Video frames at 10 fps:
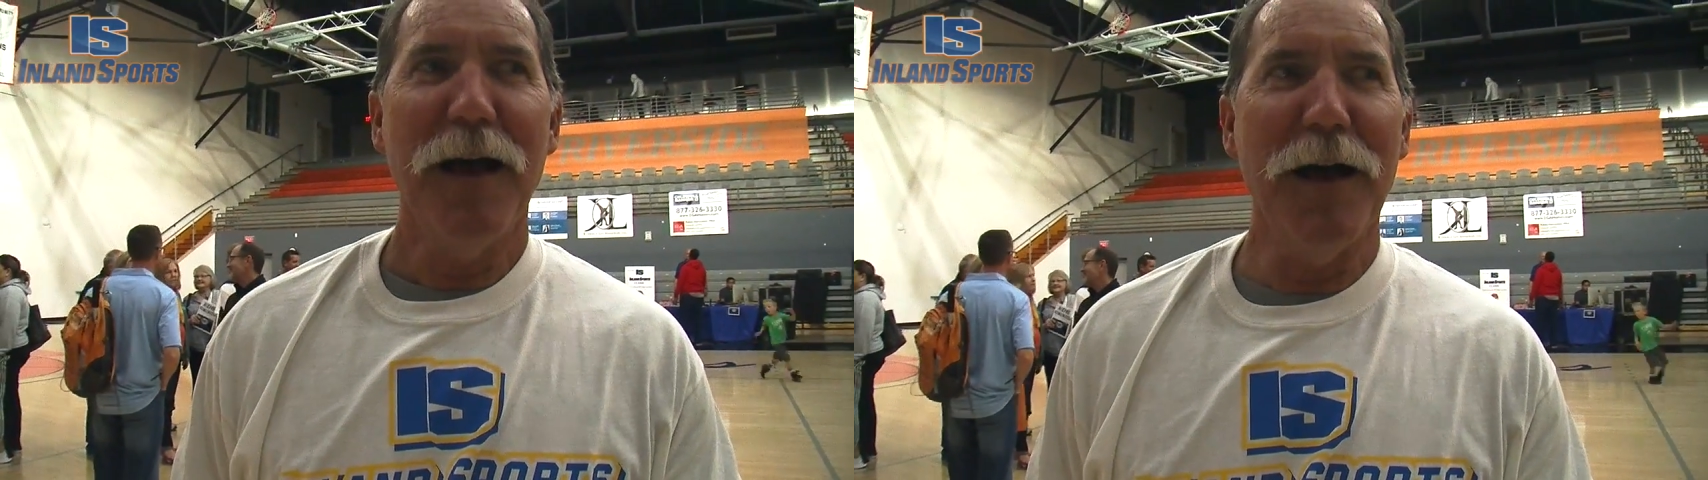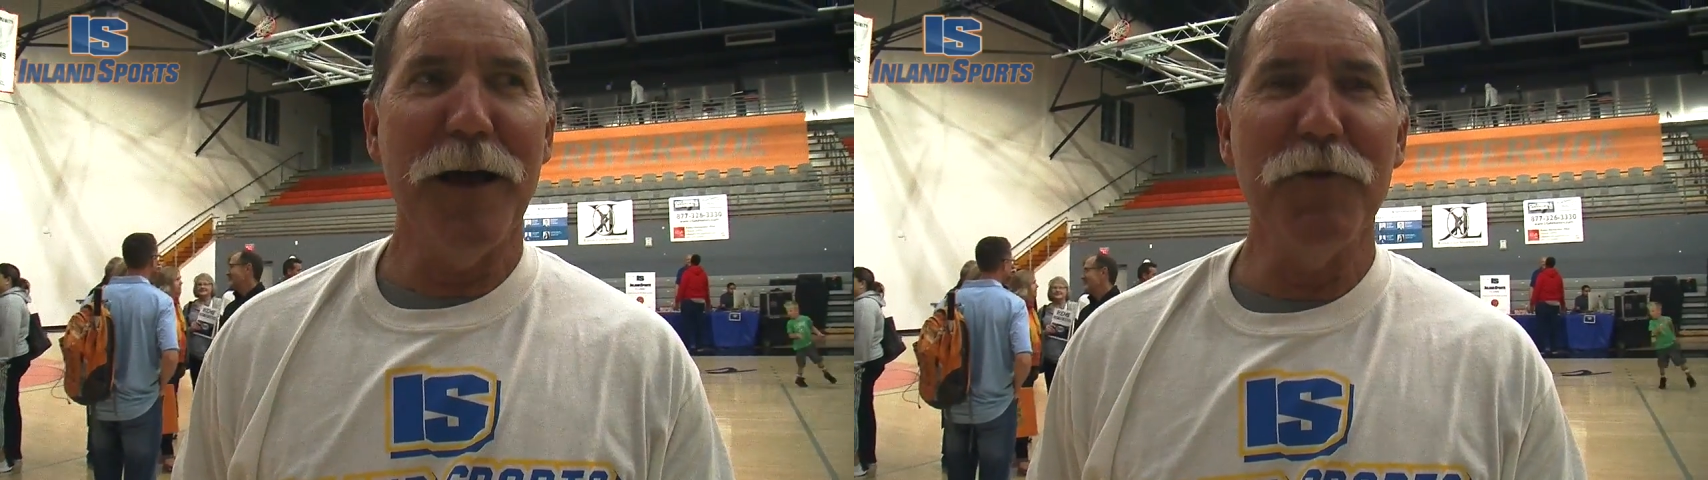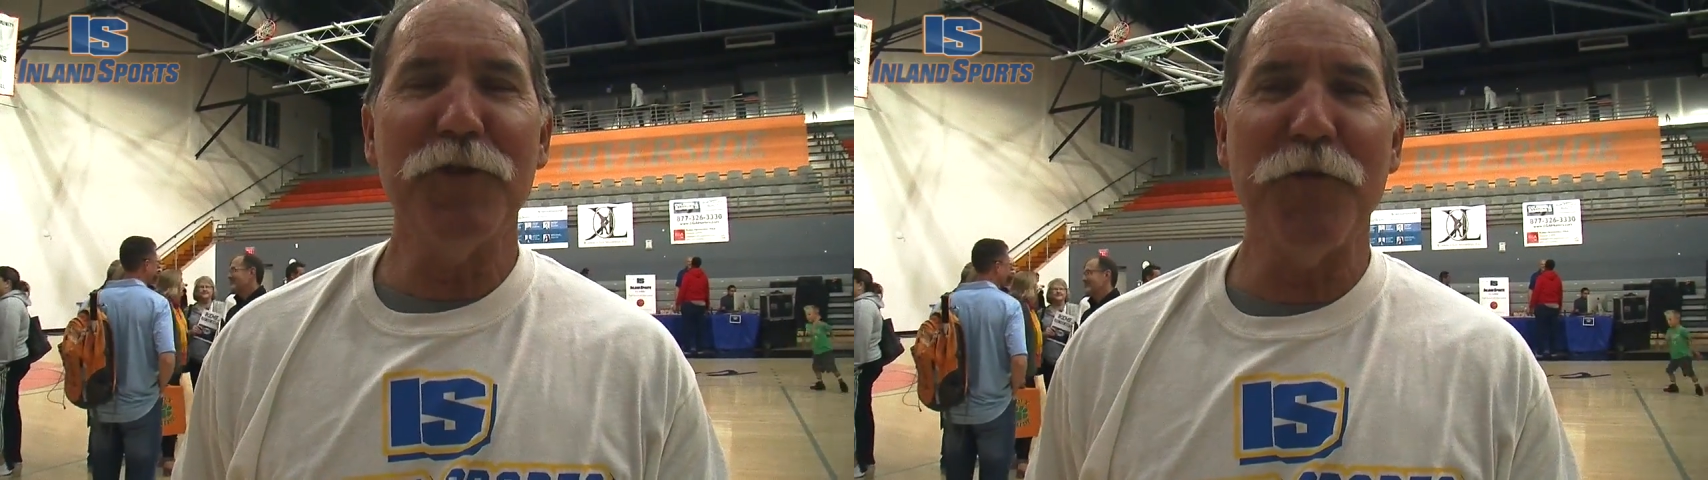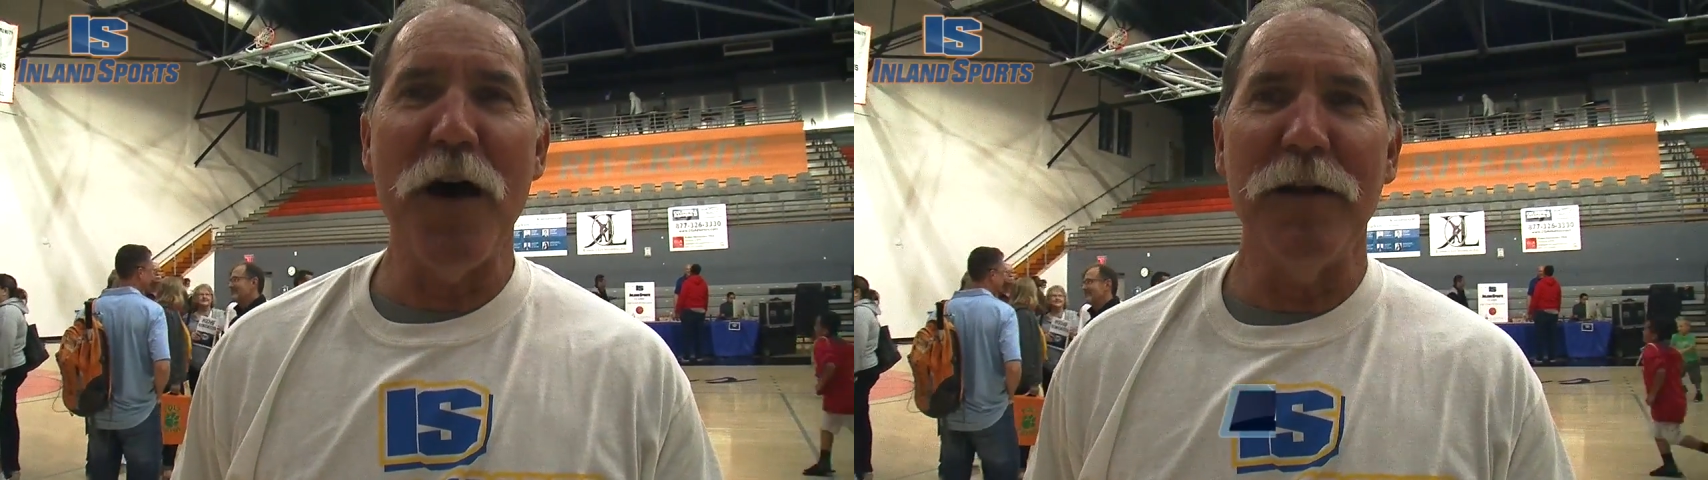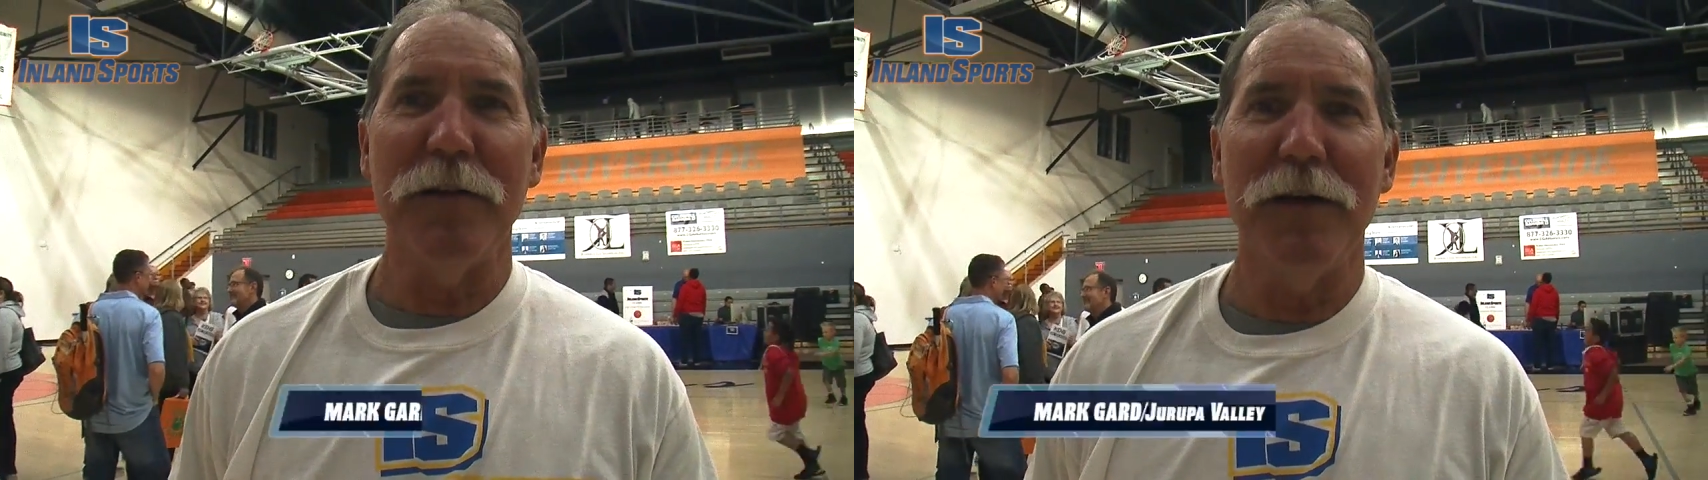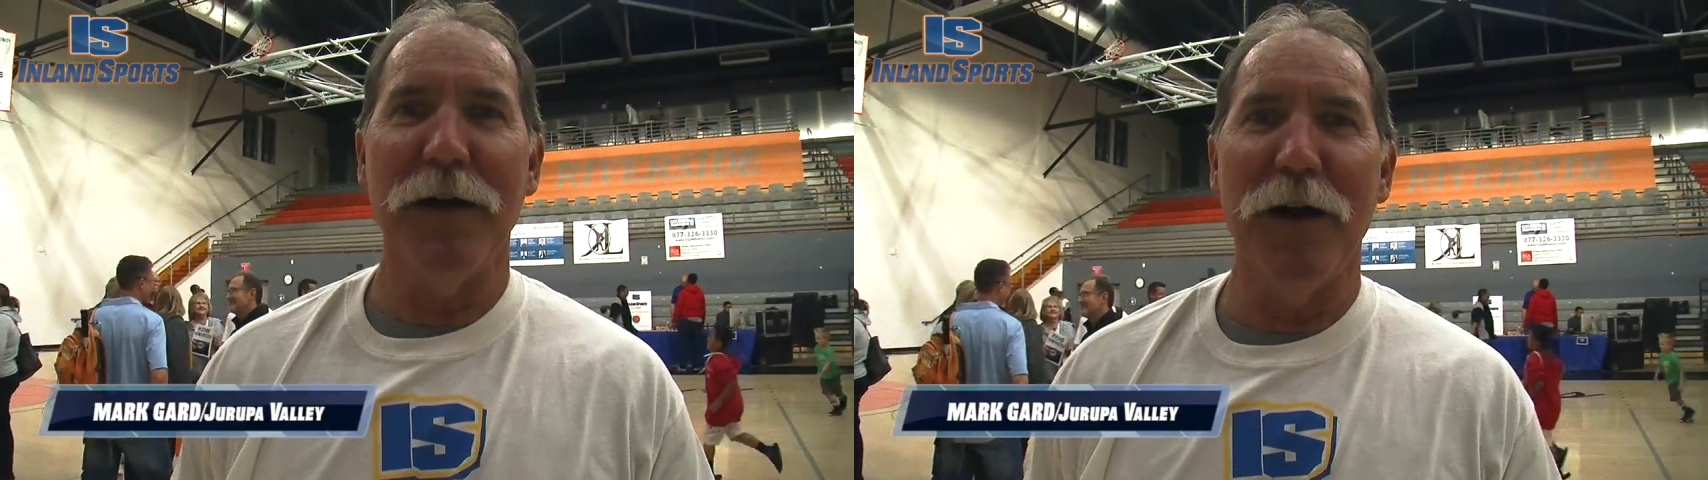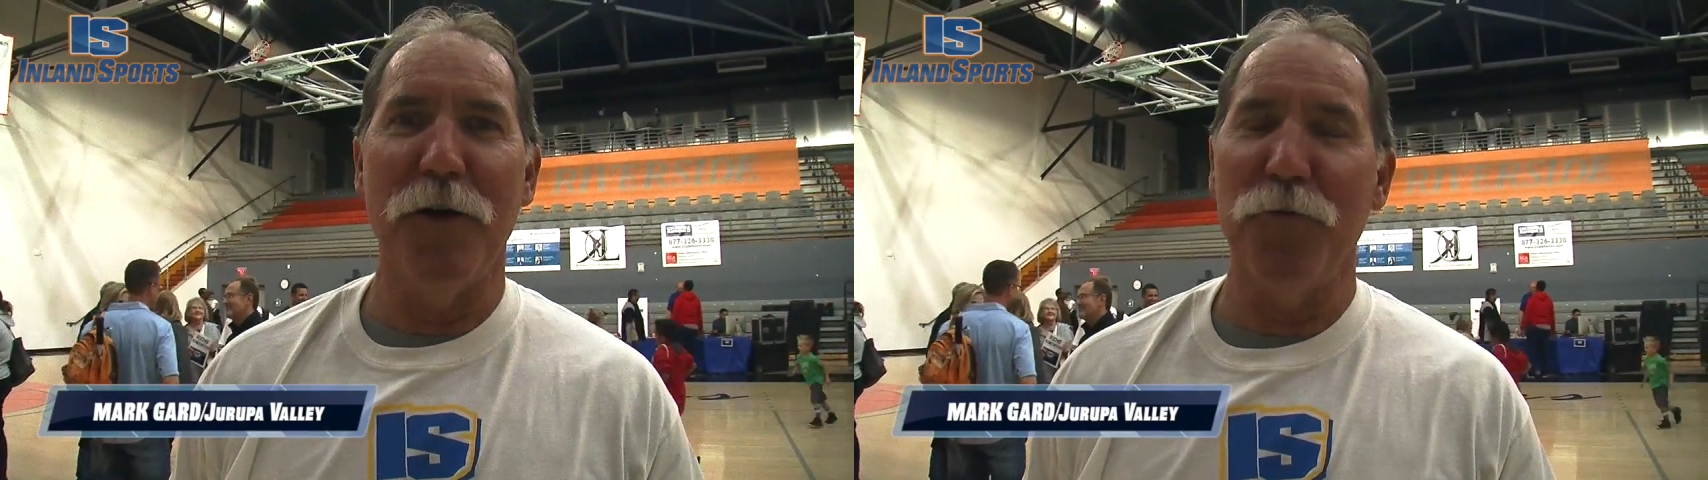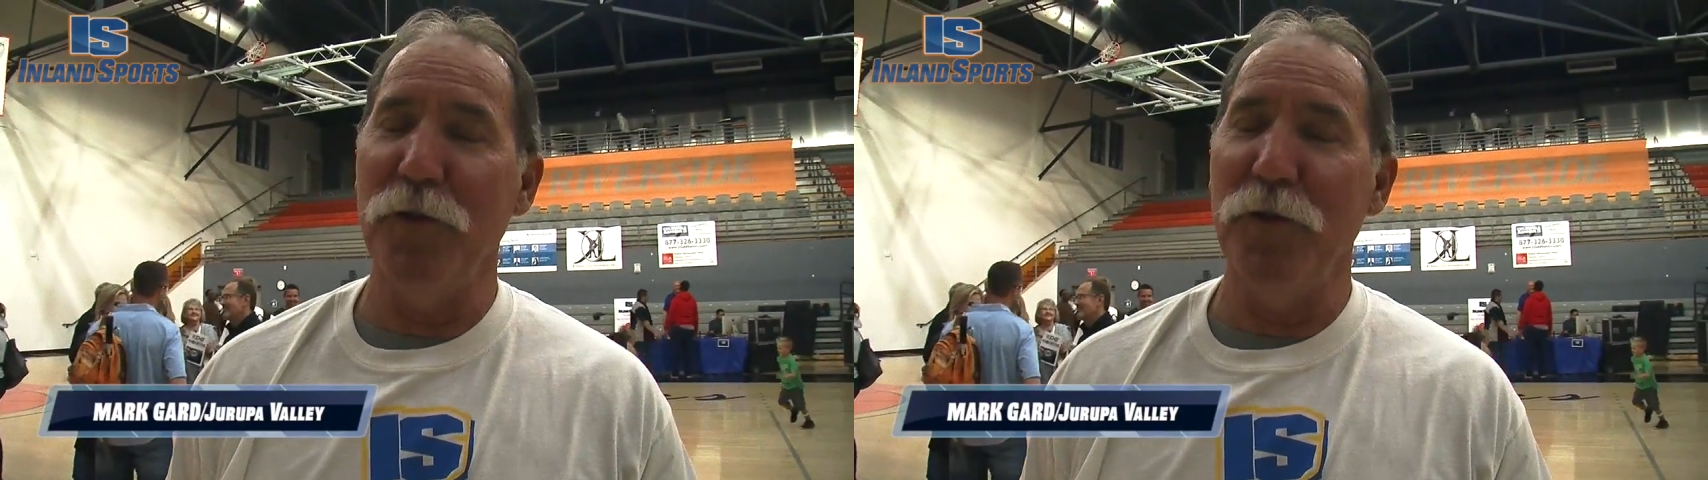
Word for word: Uh, it was fun. Uh,